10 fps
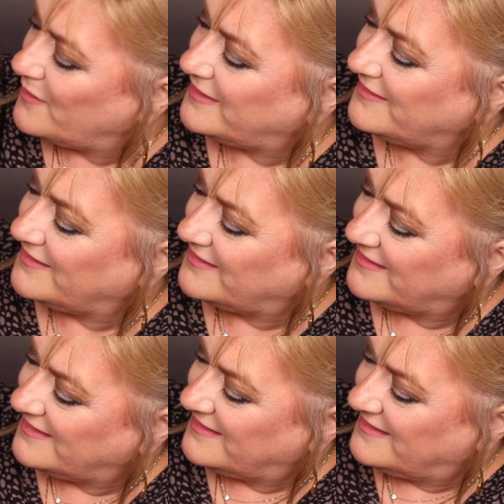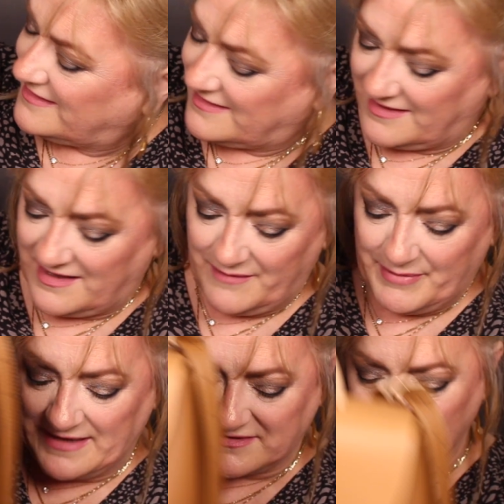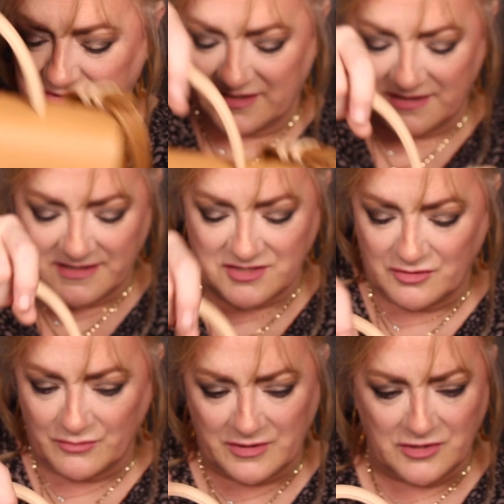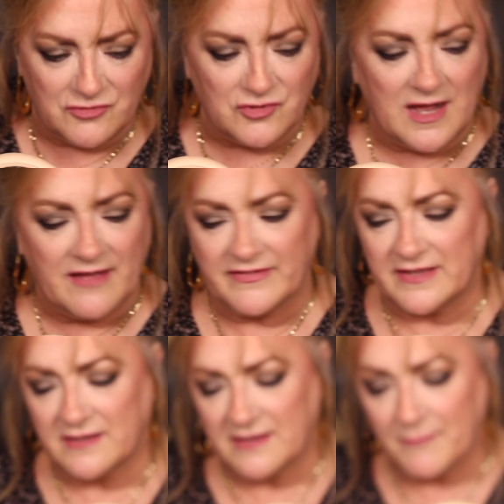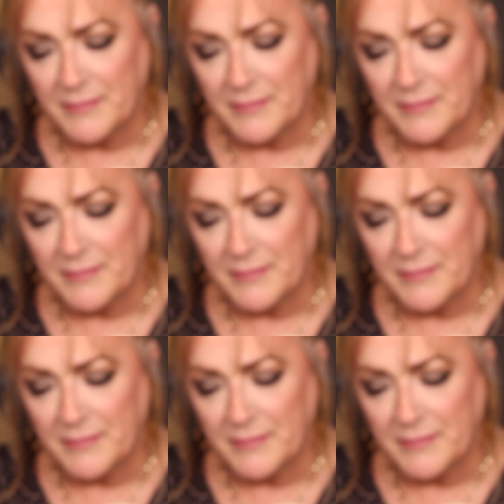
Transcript: throw it in the the uh, passenger seat next to you when you're driving,